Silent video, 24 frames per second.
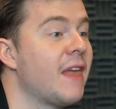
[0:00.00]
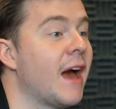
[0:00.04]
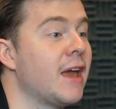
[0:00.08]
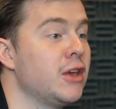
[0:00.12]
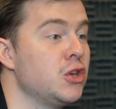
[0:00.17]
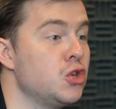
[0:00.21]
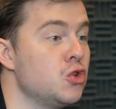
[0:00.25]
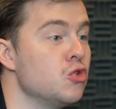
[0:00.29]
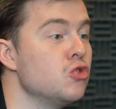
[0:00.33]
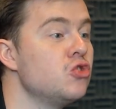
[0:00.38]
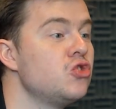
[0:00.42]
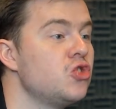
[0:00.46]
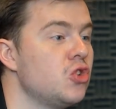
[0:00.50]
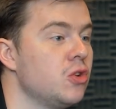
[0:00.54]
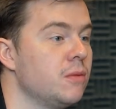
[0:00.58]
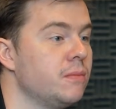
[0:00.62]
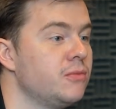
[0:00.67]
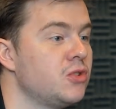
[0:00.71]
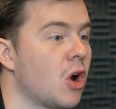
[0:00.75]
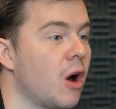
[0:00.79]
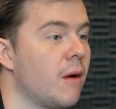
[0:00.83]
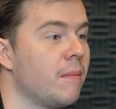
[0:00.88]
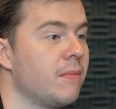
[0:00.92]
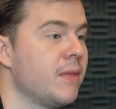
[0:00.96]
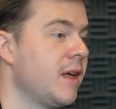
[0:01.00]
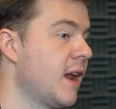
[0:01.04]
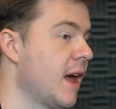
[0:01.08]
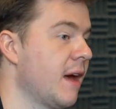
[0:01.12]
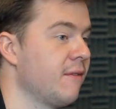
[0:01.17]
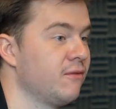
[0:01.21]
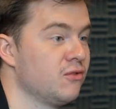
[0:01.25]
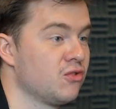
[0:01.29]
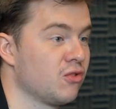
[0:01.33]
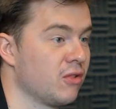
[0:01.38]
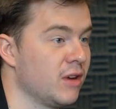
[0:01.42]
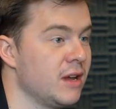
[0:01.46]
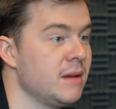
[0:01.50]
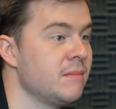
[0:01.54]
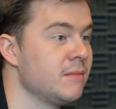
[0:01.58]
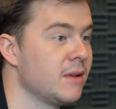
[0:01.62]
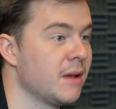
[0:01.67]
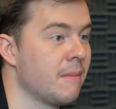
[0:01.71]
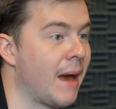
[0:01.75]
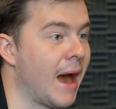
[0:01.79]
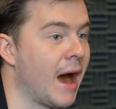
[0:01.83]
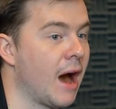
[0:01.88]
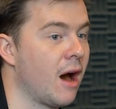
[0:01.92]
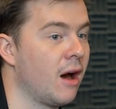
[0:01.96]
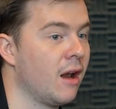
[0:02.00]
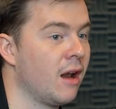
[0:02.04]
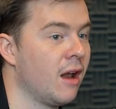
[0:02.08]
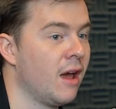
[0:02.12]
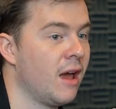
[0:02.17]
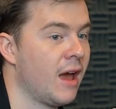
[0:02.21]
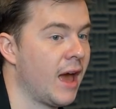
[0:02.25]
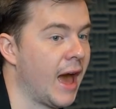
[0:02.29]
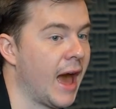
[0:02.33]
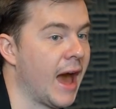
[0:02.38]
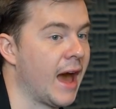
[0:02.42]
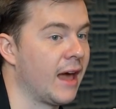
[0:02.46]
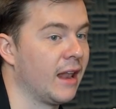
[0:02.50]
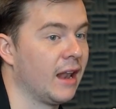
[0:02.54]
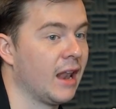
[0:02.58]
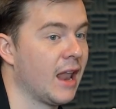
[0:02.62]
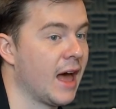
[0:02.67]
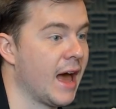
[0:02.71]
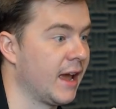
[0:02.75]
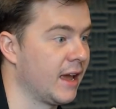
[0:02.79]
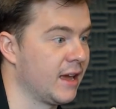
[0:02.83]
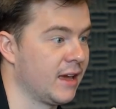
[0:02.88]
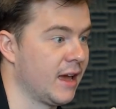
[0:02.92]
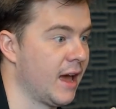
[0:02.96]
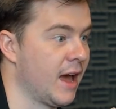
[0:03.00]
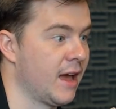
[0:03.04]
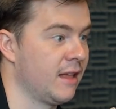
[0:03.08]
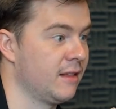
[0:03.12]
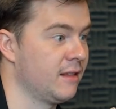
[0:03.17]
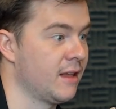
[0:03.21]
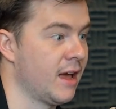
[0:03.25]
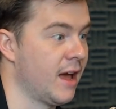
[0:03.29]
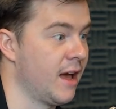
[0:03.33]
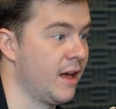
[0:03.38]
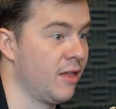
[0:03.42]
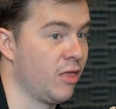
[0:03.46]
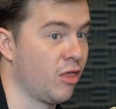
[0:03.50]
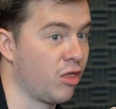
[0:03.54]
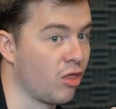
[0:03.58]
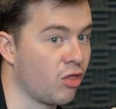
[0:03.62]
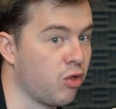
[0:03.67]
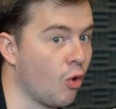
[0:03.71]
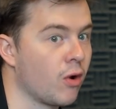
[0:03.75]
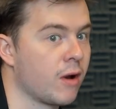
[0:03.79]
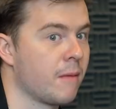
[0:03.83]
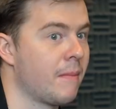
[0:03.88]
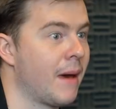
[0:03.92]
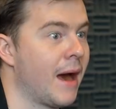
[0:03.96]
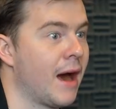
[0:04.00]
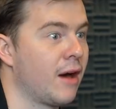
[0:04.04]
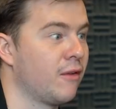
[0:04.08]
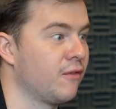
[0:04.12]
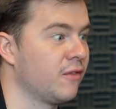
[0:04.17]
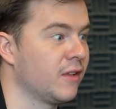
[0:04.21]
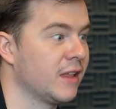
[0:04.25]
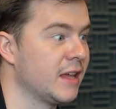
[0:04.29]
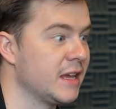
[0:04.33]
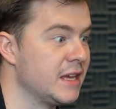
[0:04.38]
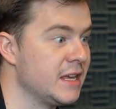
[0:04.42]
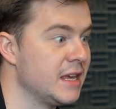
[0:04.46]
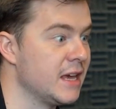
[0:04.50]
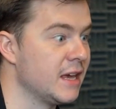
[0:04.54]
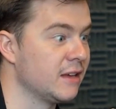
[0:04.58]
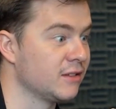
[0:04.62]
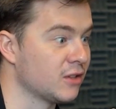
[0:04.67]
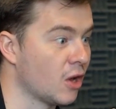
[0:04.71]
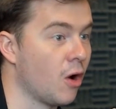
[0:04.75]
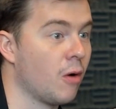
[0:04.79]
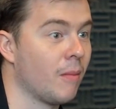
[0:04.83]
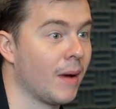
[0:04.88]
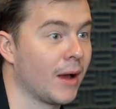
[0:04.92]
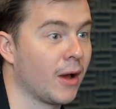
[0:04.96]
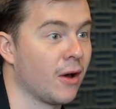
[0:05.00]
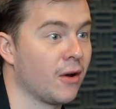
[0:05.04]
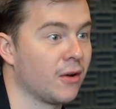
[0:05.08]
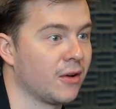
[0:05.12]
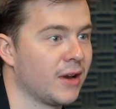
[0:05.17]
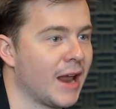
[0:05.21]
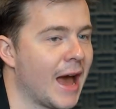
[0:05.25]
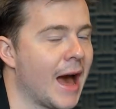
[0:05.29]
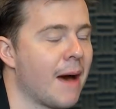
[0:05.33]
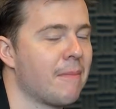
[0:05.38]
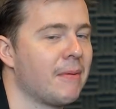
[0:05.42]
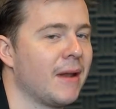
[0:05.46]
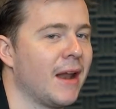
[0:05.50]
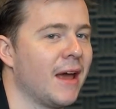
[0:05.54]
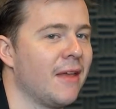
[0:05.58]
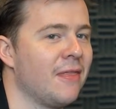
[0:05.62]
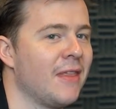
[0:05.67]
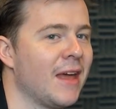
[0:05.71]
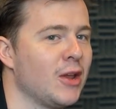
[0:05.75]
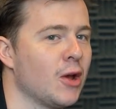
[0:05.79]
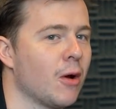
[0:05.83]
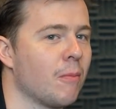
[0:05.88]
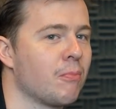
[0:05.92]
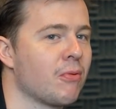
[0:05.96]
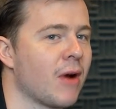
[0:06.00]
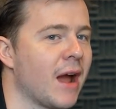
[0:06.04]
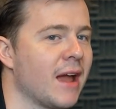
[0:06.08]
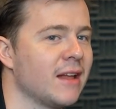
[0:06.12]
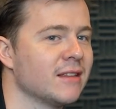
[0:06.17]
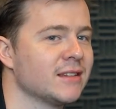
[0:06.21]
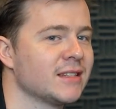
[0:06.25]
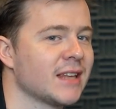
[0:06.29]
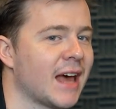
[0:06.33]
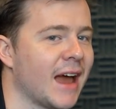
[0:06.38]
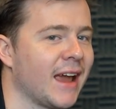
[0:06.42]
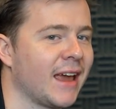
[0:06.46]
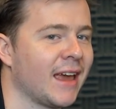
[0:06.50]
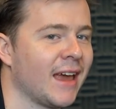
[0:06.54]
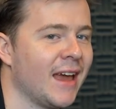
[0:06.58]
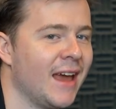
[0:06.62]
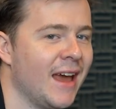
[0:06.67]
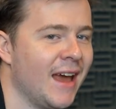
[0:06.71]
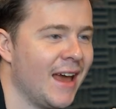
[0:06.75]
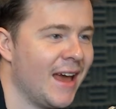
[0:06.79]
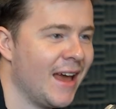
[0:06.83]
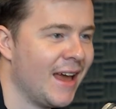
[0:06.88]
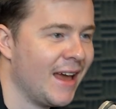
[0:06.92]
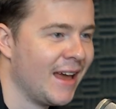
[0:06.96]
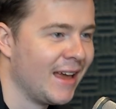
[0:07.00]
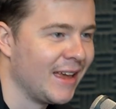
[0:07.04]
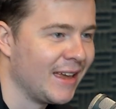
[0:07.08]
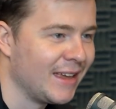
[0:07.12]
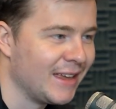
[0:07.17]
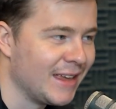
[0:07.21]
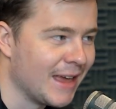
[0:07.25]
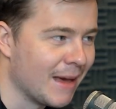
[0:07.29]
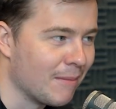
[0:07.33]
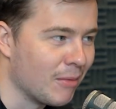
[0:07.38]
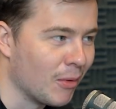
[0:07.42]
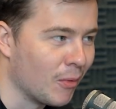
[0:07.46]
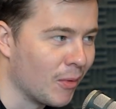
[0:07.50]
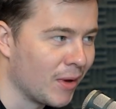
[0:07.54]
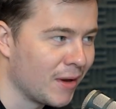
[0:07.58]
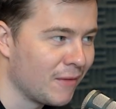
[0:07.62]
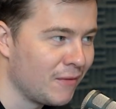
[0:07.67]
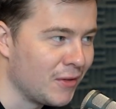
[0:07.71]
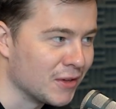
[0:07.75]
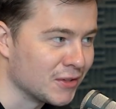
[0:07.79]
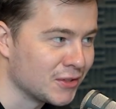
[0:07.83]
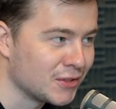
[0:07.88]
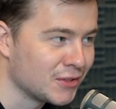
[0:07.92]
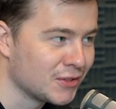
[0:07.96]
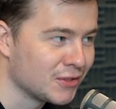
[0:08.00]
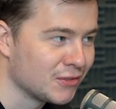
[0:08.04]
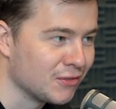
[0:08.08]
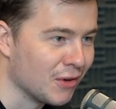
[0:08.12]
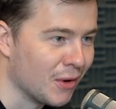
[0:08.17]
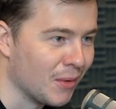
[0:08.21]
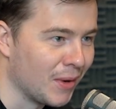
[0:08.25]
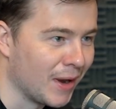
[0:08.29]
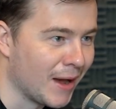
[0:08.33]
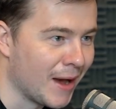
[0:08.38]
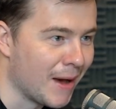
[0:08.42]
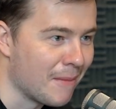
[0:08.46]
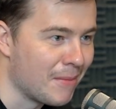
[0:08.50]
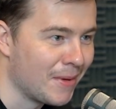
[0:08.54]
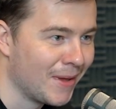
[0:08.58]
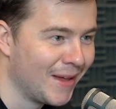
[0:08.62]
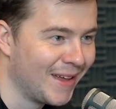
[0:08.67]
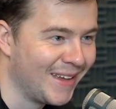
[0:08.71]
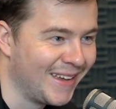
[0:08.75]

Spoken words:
That YouTube job that I've dreamed about and thought about for like years. Oh my God, it could happen. And then your brain's like, yeah, but what if you screw it up?